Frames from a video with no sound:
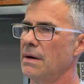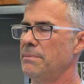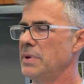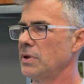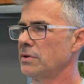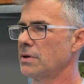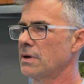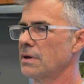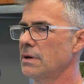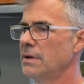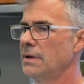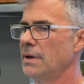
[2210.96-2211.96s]

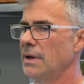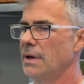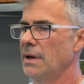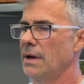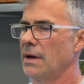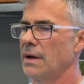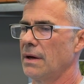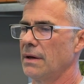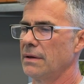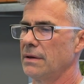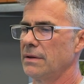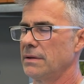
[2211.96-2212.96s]
builder,
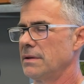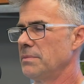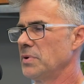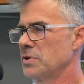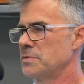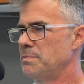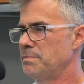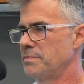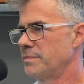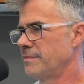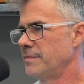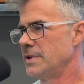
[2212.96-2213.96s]
that
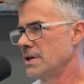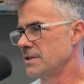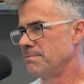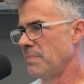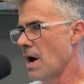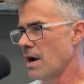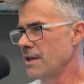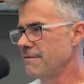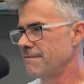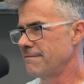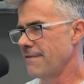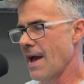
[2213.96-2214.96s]
does body
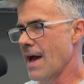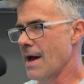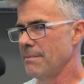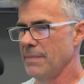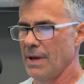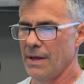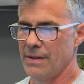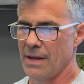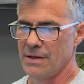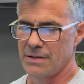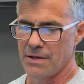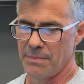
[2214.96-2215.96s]
fab, and
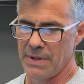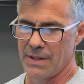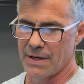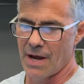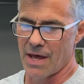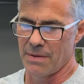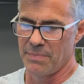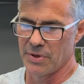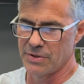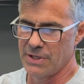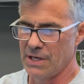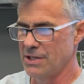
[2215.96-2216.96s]
then to be the guy that
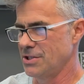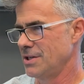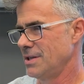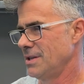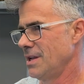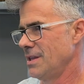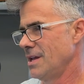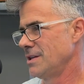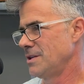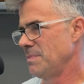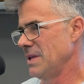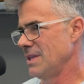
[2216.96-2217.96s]
builds the engine, and then
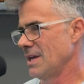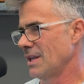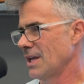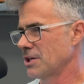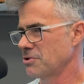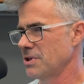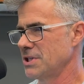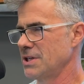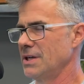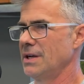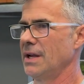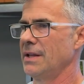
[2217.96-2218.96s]
to be the
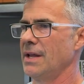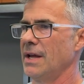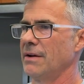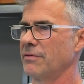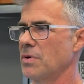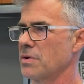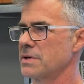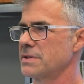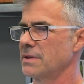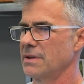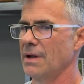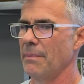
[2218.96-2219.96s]
electrician, and then of course the